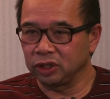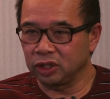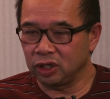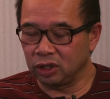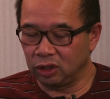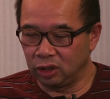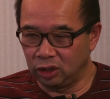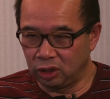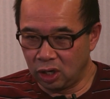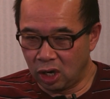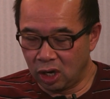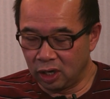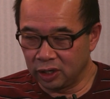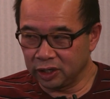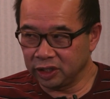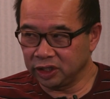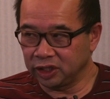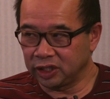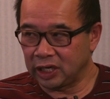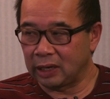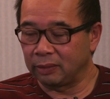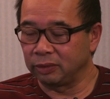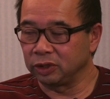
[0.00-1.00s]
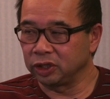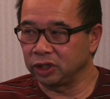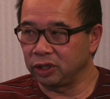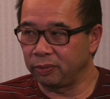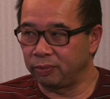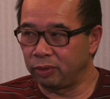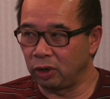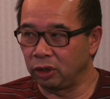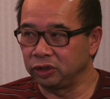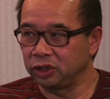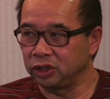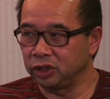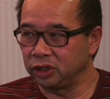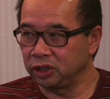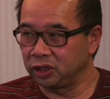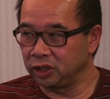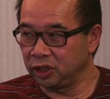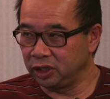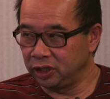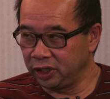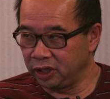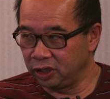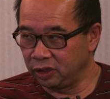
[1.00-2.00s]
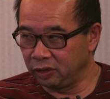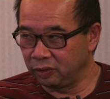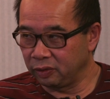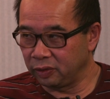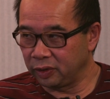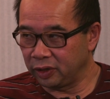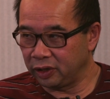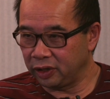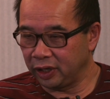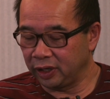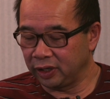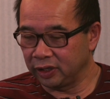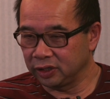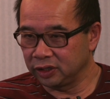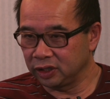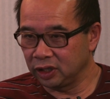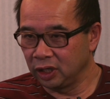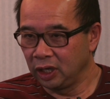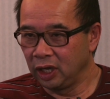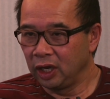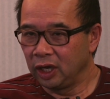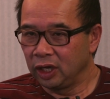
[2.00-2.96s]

long established approaches to dealing with things.